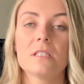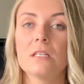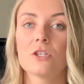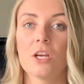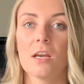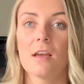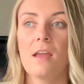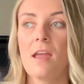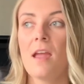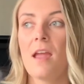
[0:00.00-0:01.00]
teaching
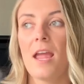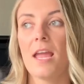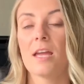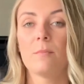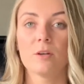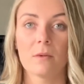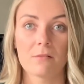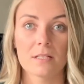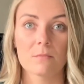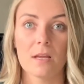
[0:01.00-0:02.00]
and build my
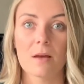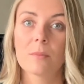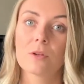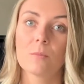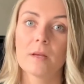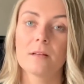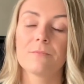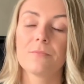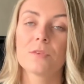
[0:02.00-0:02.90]
resume up a little bit.